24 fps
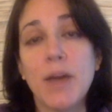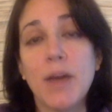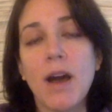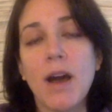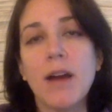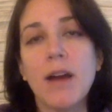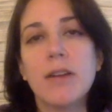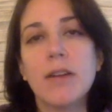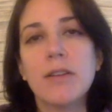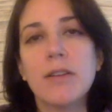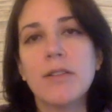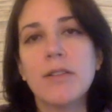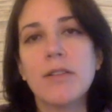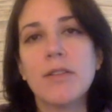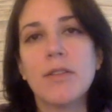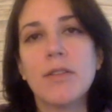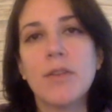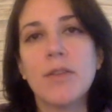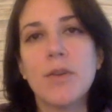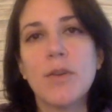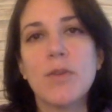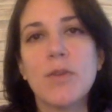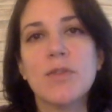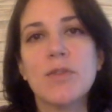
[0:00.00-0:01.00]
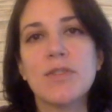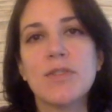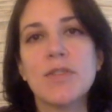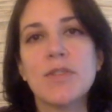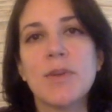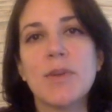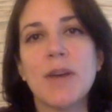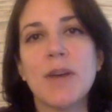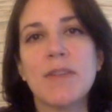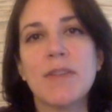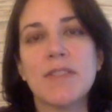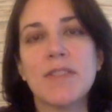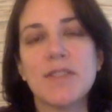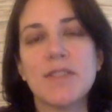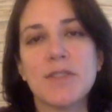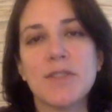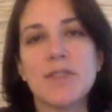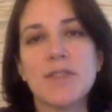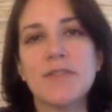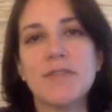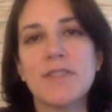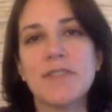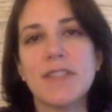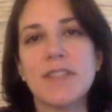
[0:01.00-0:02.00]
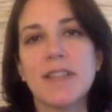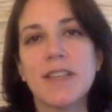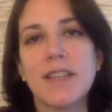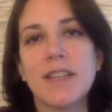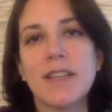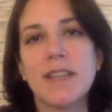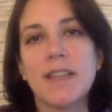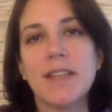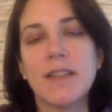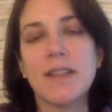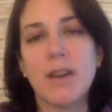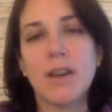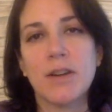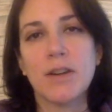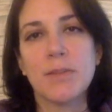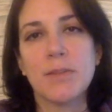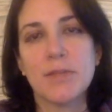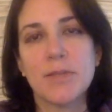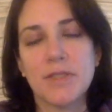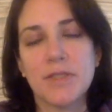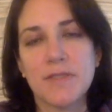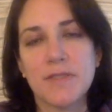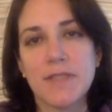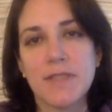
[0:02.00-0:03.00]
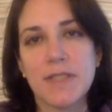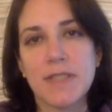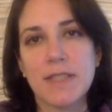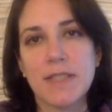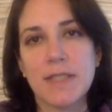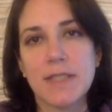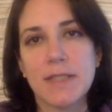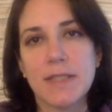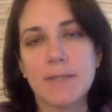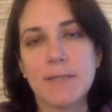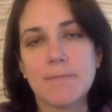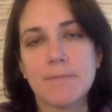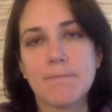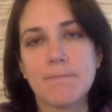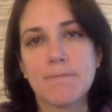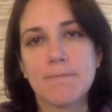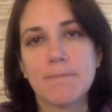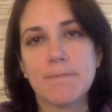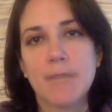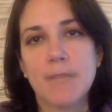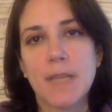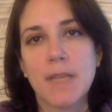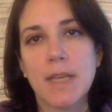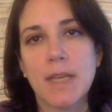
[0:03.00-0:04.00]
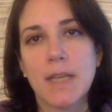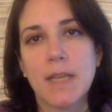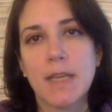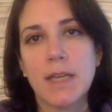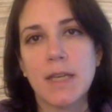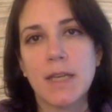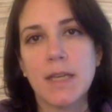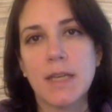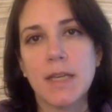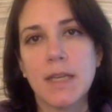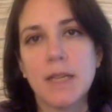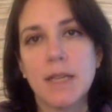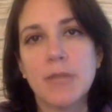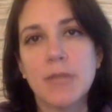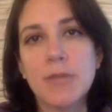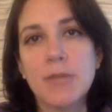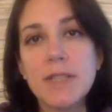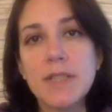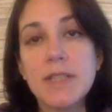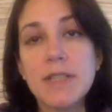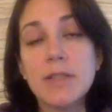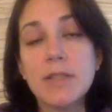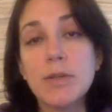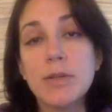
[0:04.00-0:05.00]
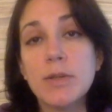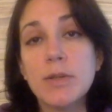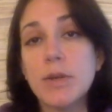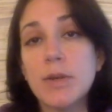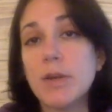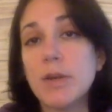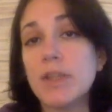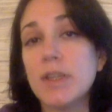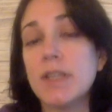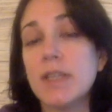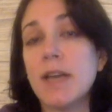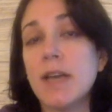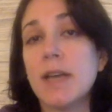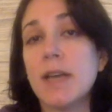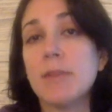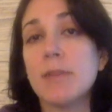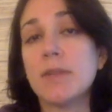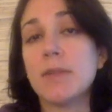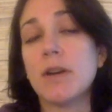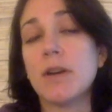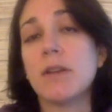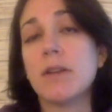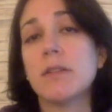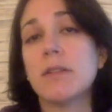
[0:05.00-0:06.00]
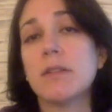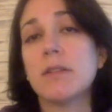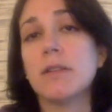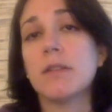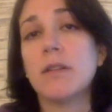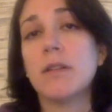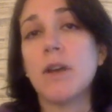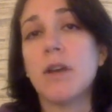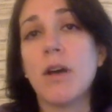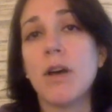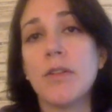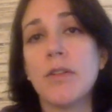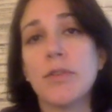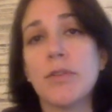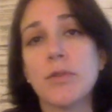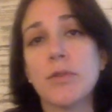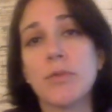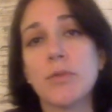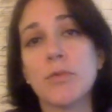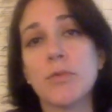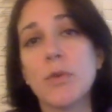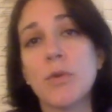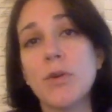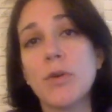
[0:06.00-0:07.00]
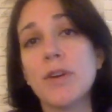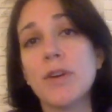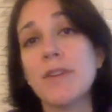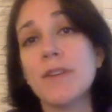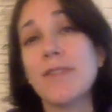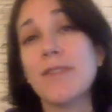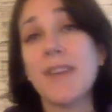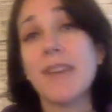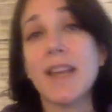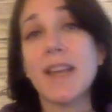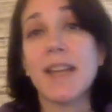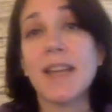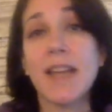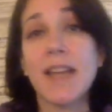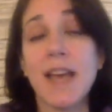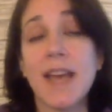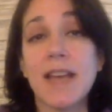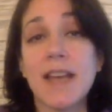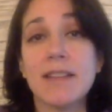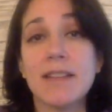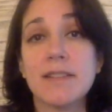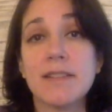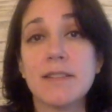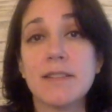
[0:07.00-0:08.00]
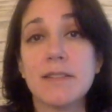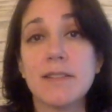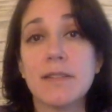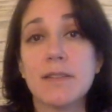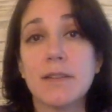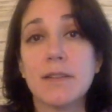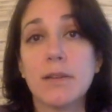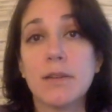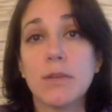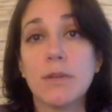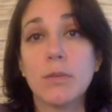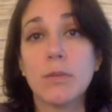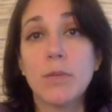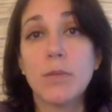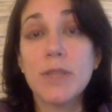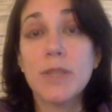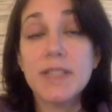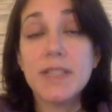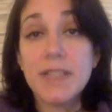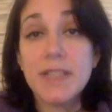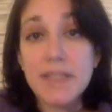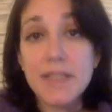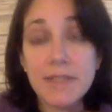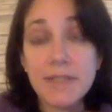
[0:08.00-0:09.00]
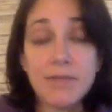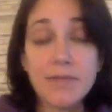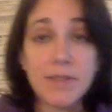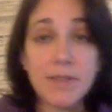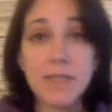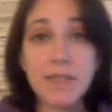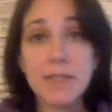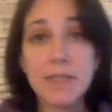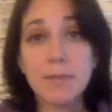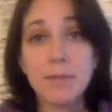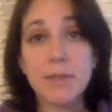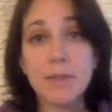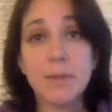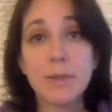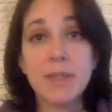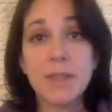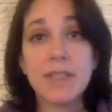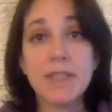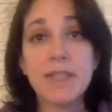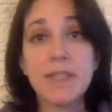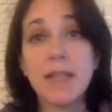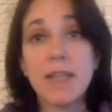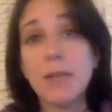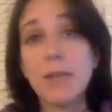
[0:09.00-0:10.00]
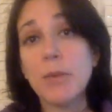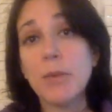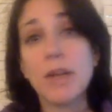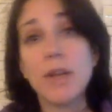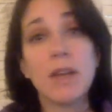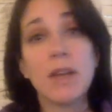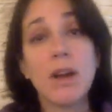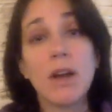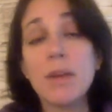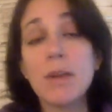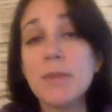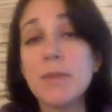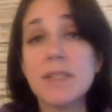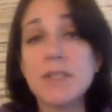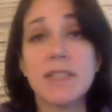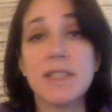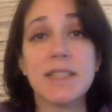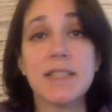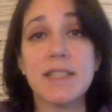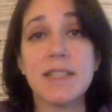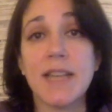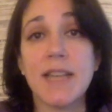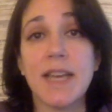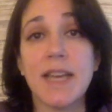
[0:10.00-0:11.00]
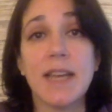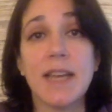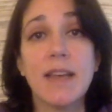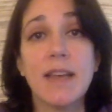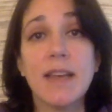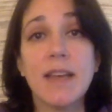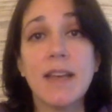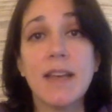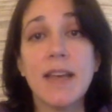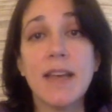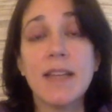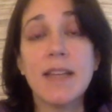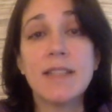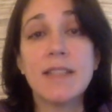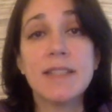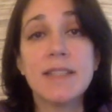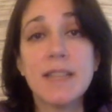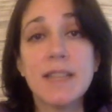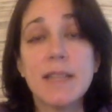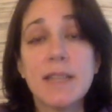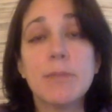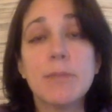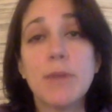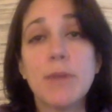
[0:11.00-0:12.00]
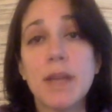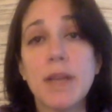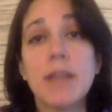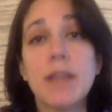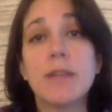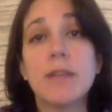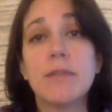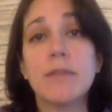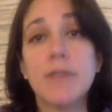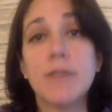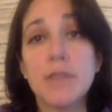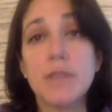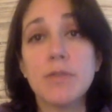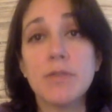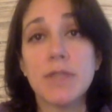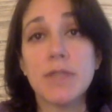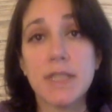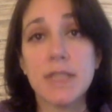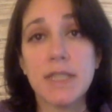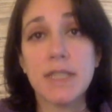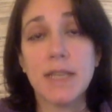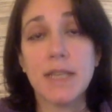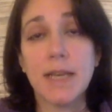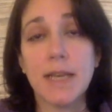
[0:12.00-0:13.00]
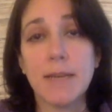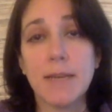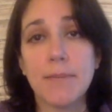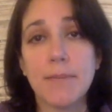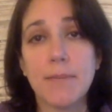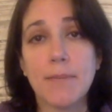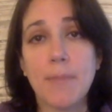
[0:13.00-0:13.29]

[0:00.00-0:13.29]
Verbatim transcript: honor those who have served in the armed services. In a recent New York Times article, author Rory Fanning asks, "What's the difference between celebrating Armistice Day and celebrating Veterans Day?"